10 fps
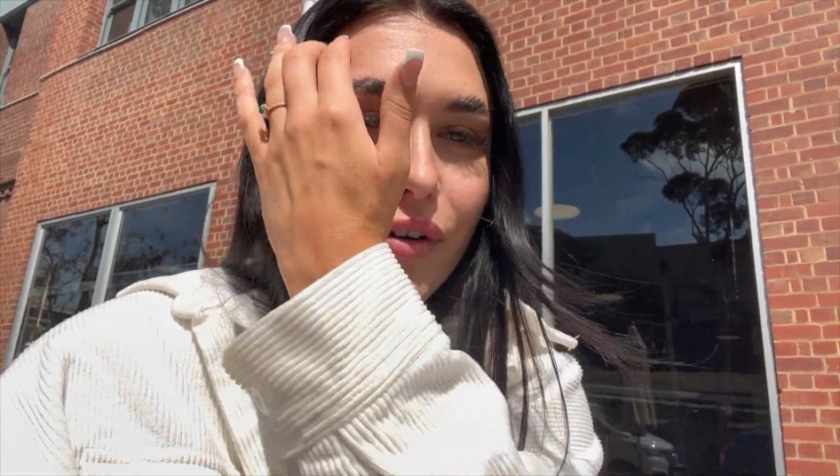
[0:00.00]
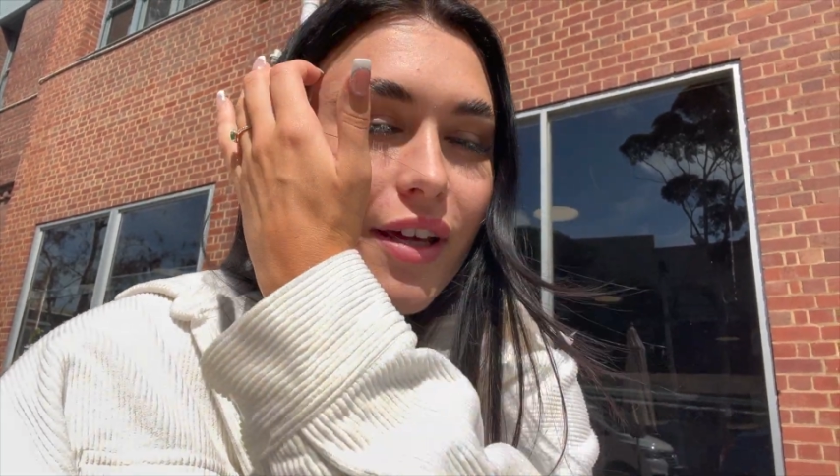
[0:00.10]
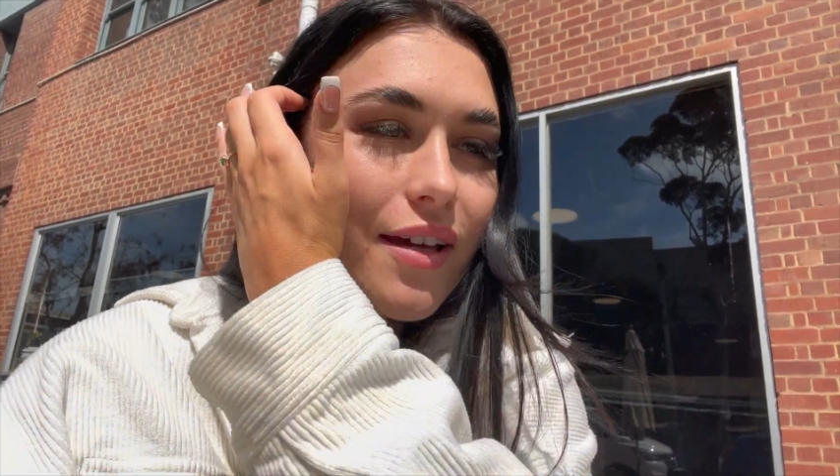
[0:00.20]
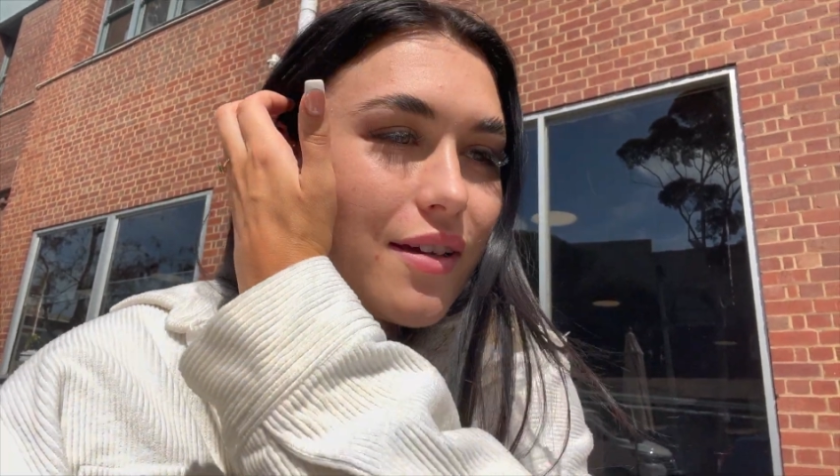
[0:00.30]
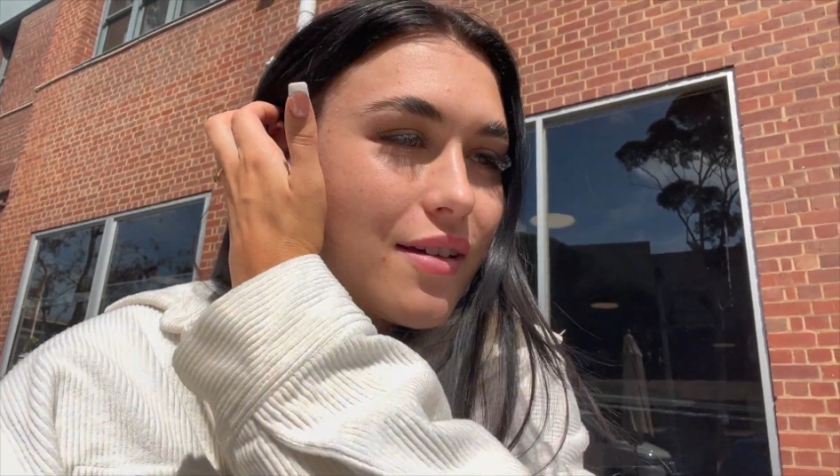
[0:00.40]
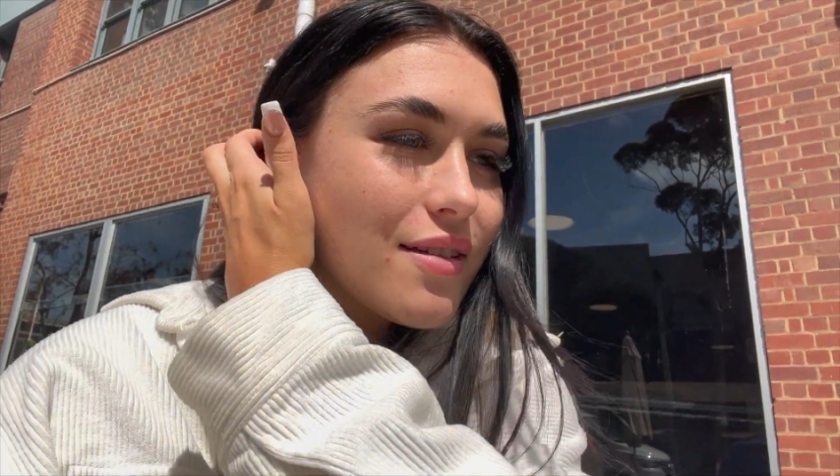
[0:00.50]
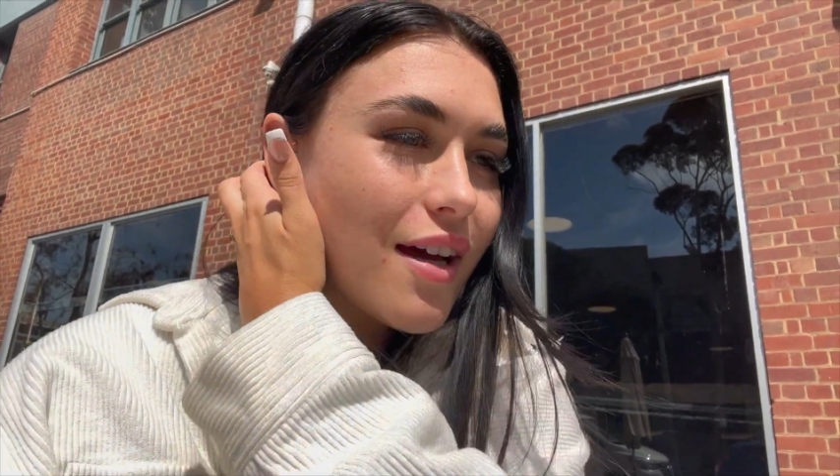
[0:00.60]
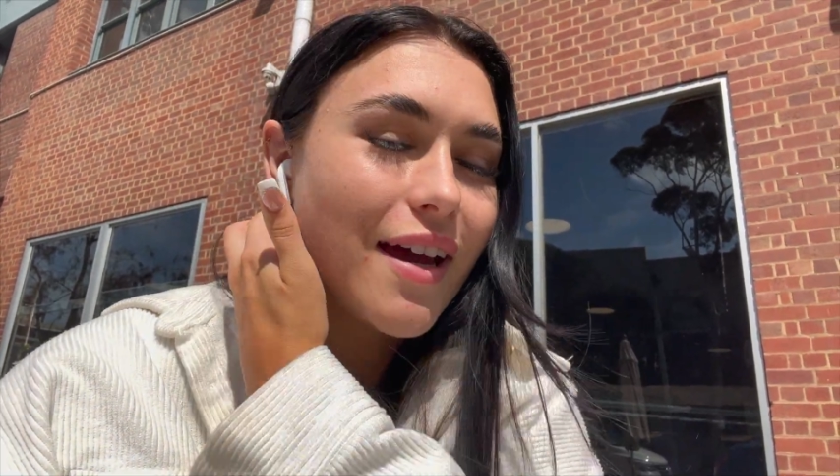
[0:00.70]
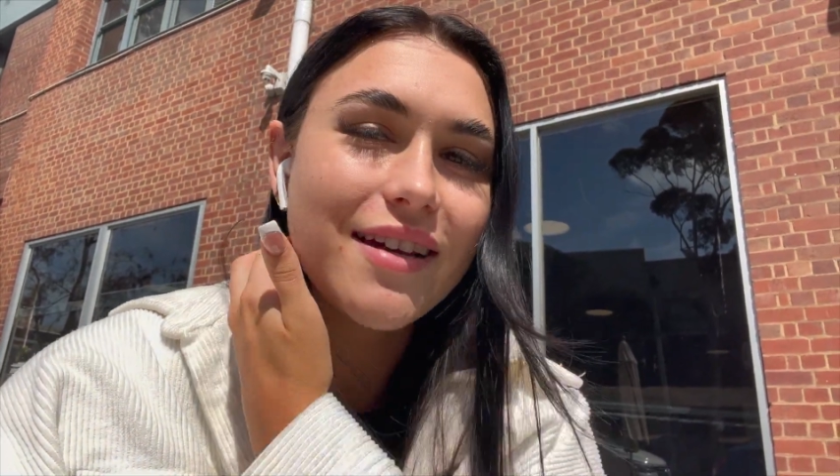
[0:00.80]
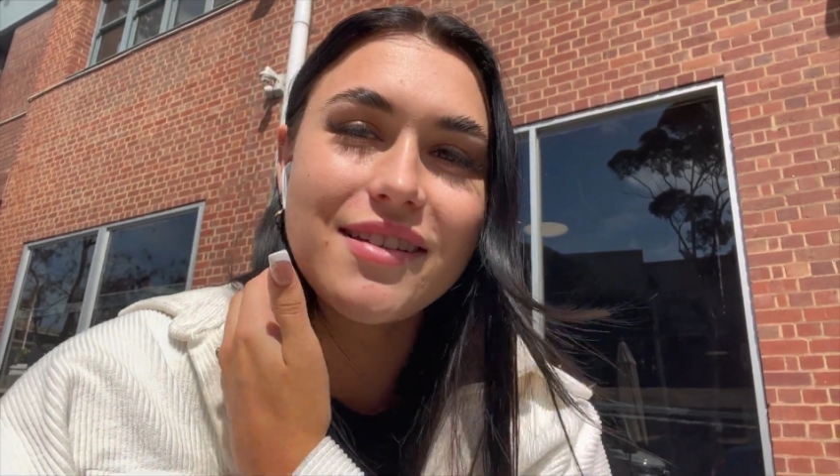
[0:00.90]
pretty
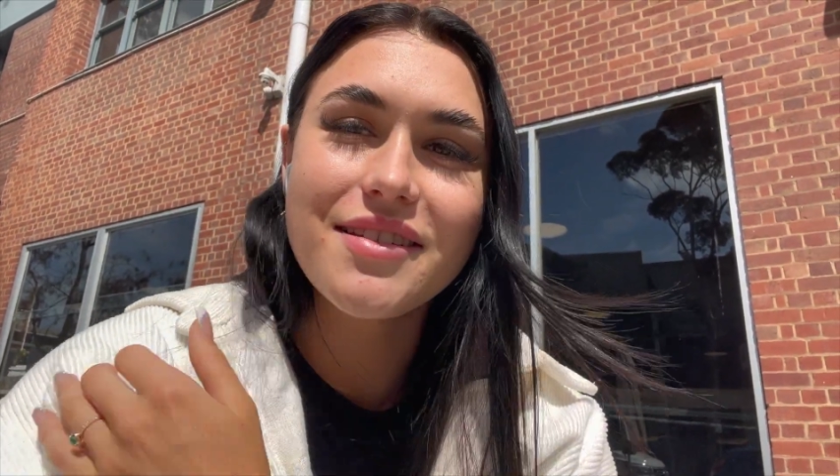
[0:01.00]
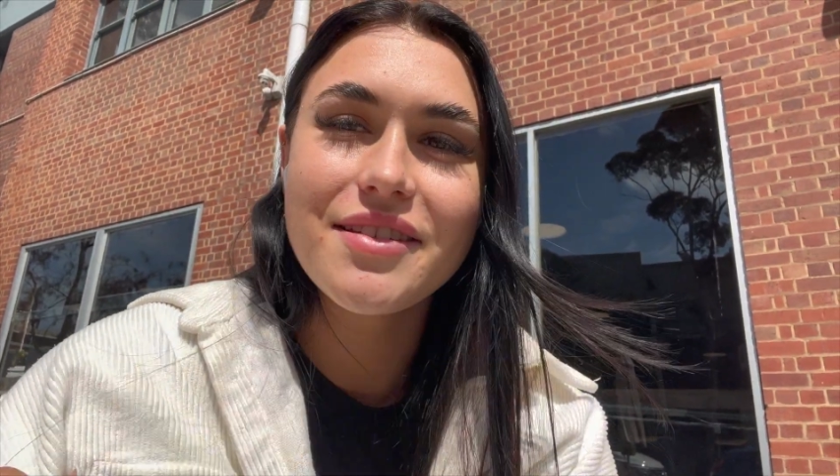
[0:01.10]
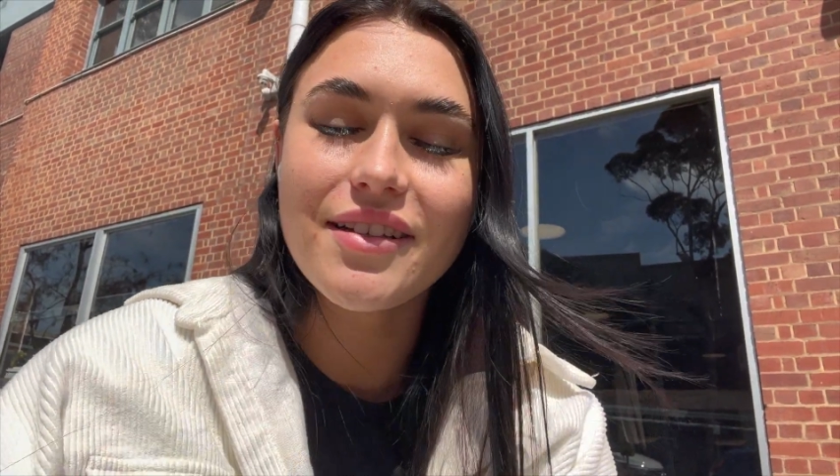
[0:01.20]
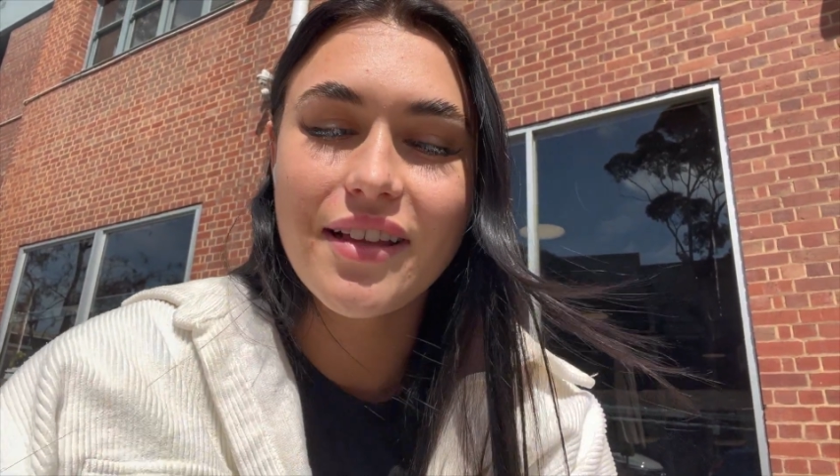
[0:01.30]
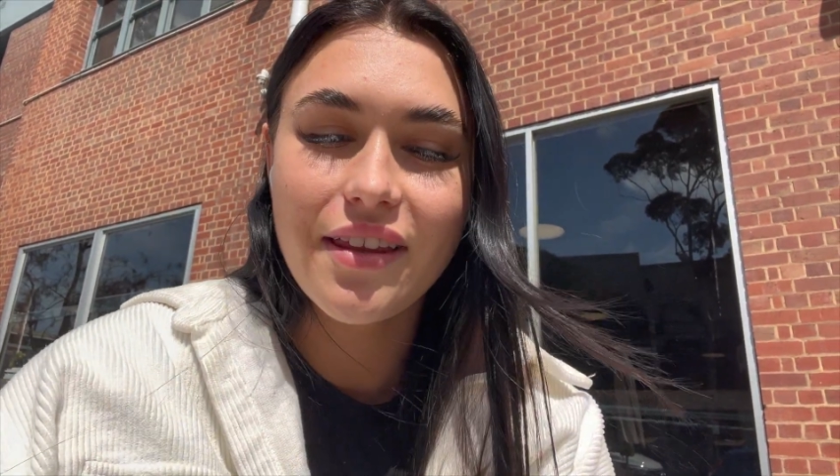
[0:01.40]
tired still.